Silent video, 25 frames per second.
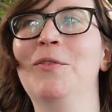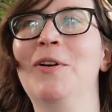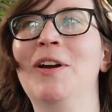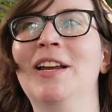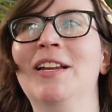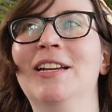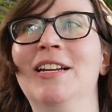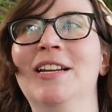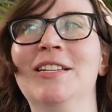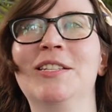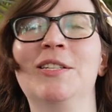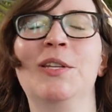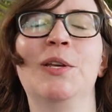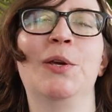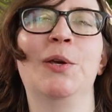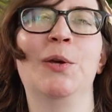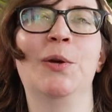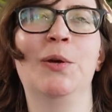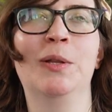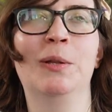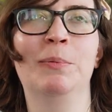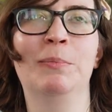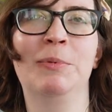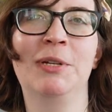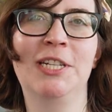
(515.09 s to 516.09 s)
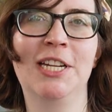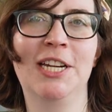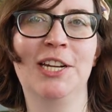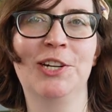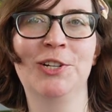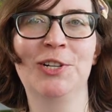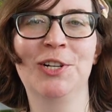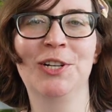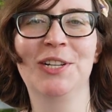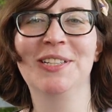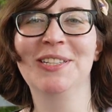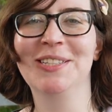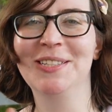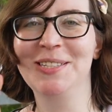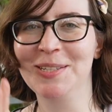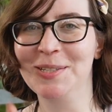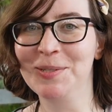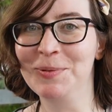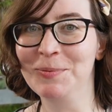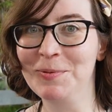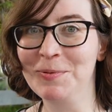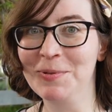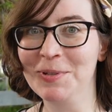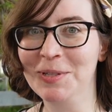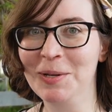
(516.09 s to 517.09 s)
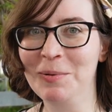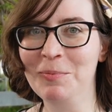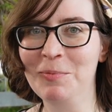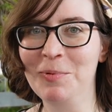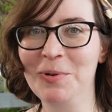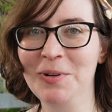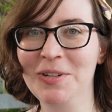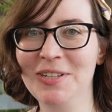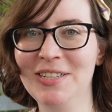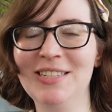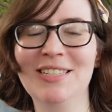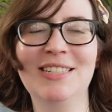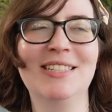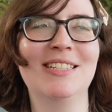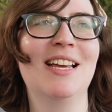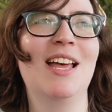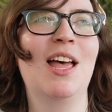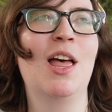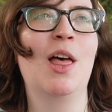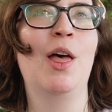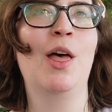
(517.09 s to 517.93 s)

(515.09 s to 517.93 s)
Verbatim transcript: recognizing your limitations has been really important.